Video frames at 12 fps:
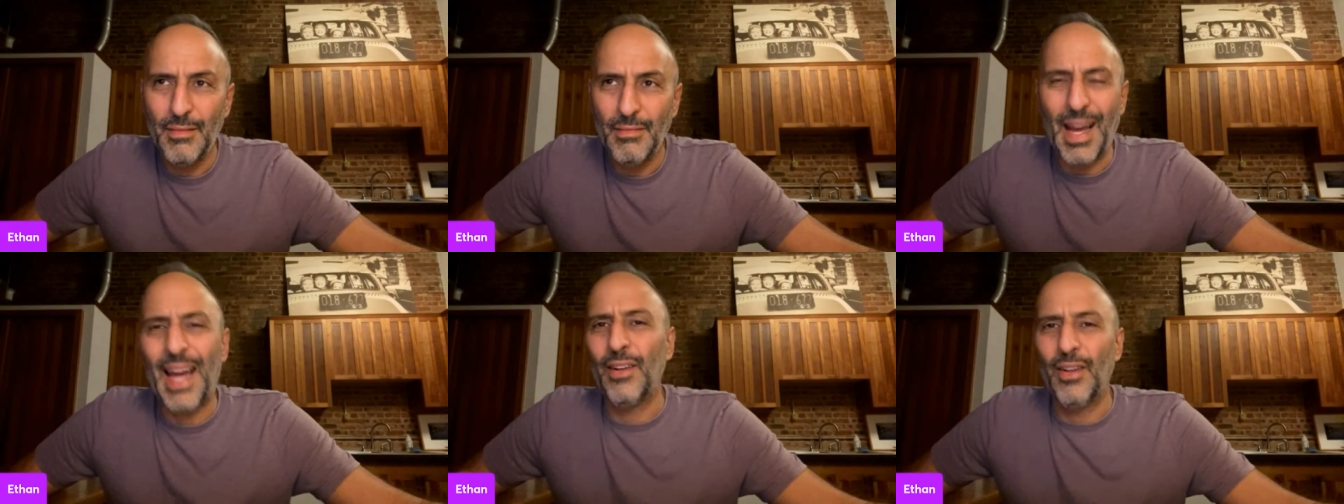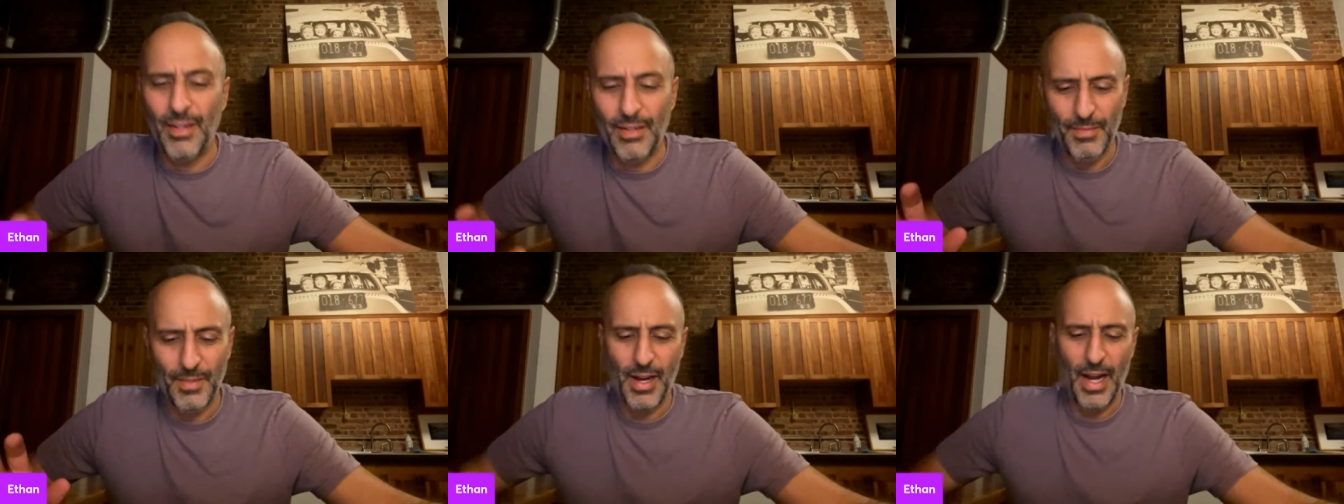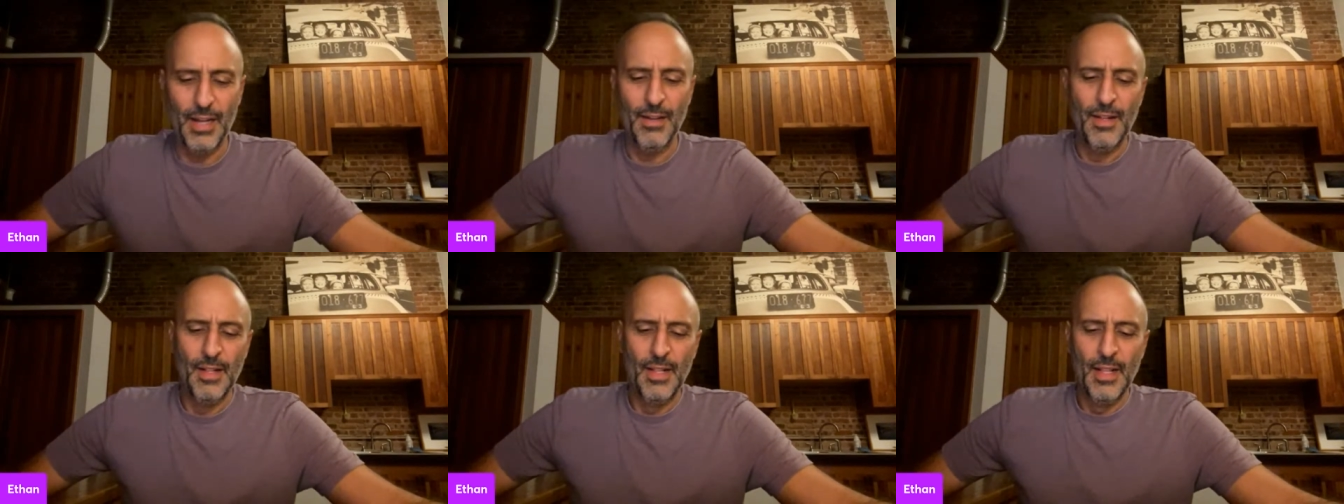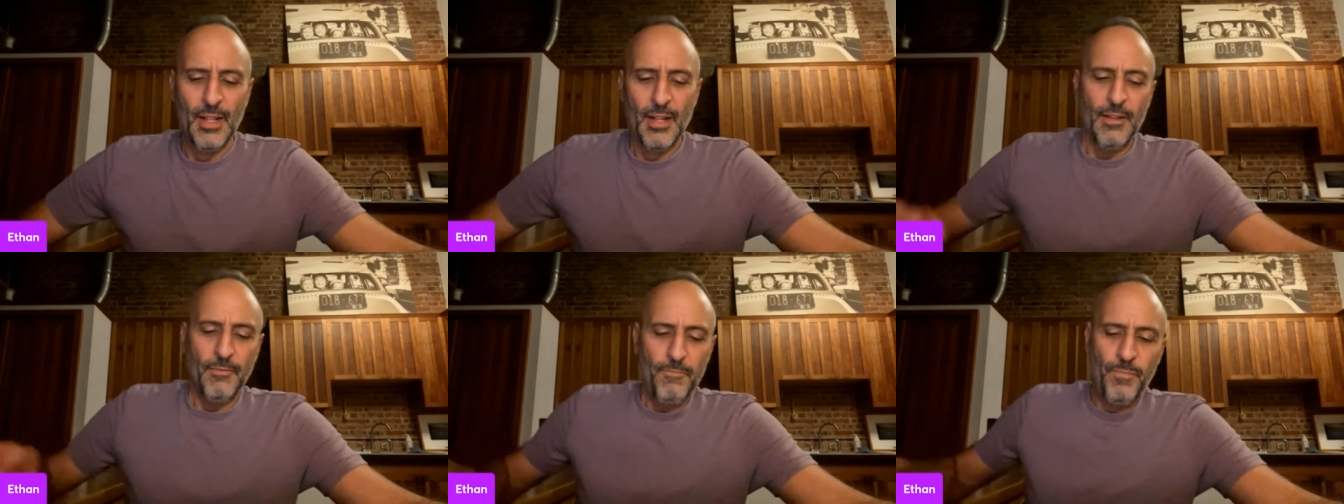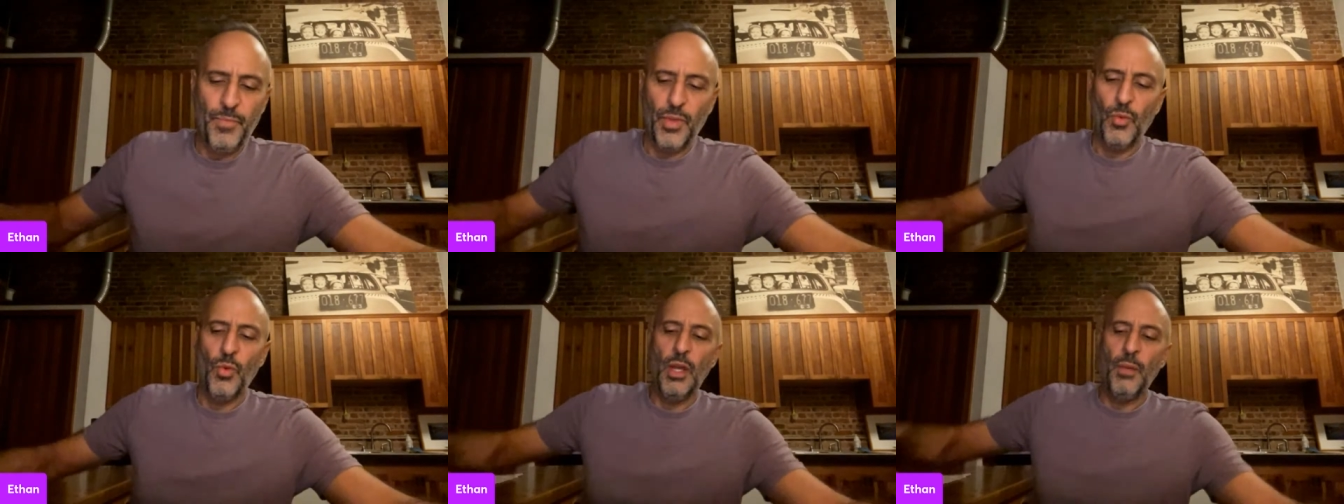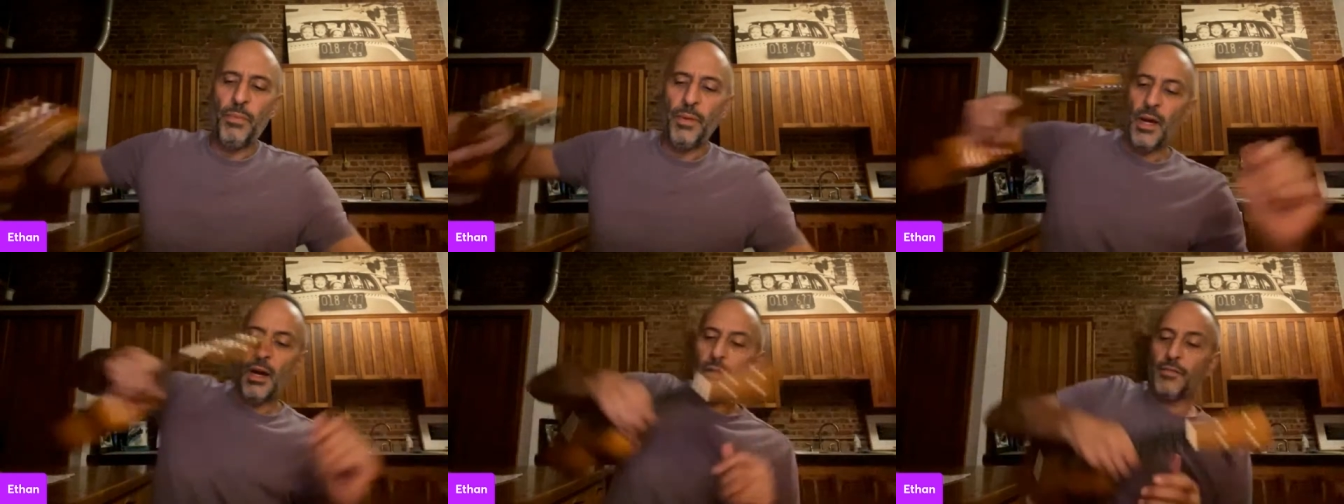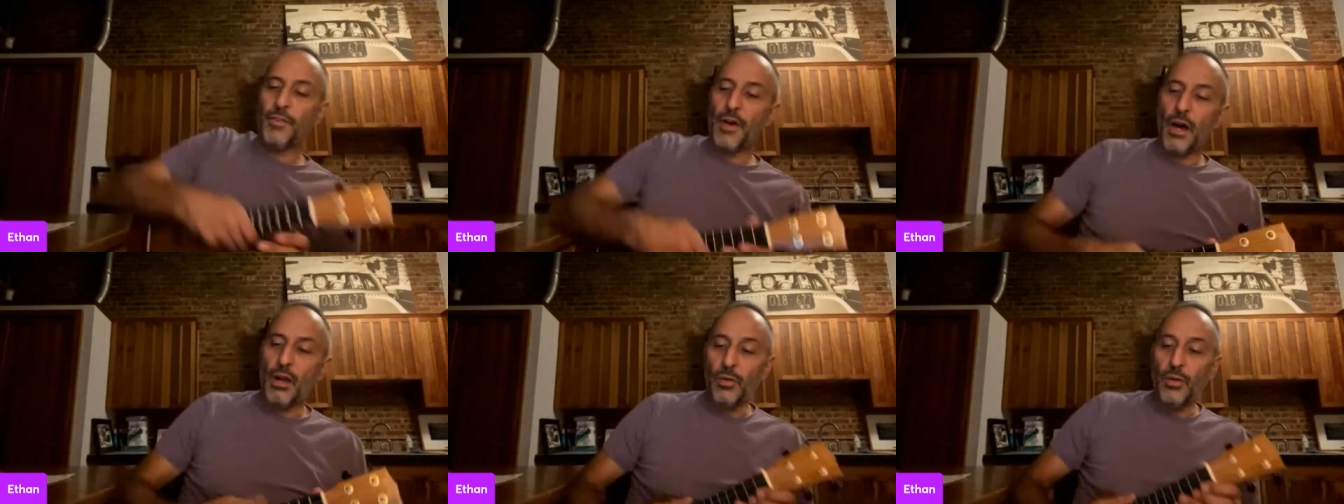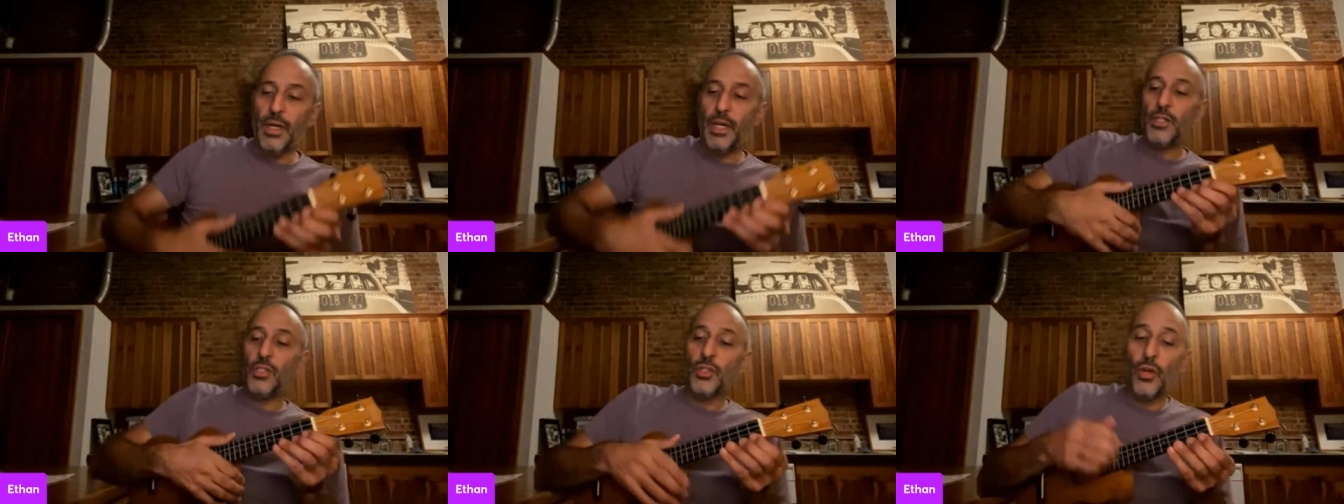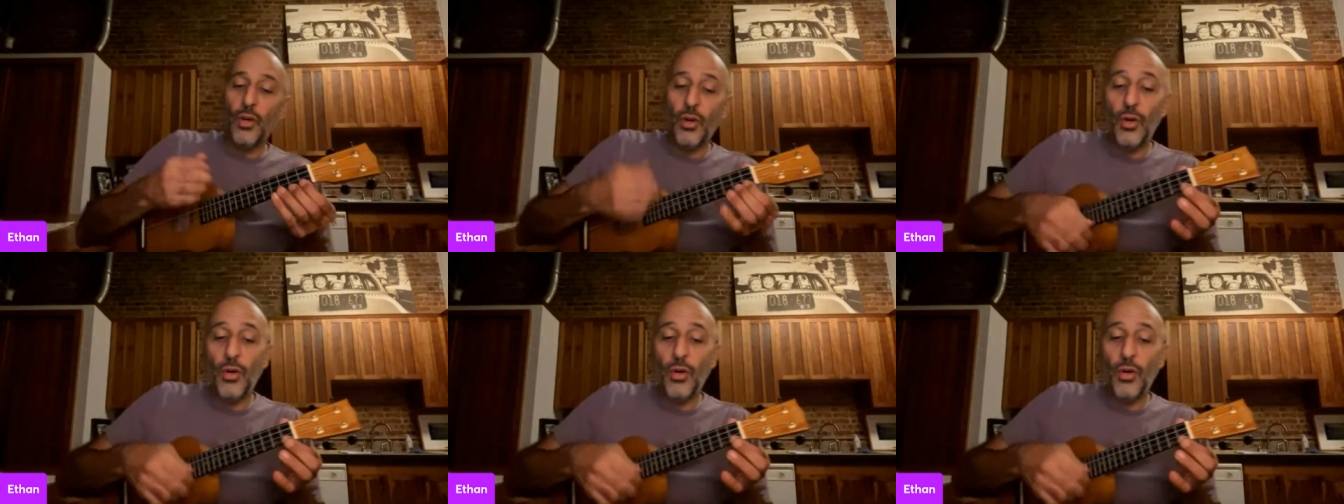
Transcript: I don't know. All right. Weeping on the faraway shore.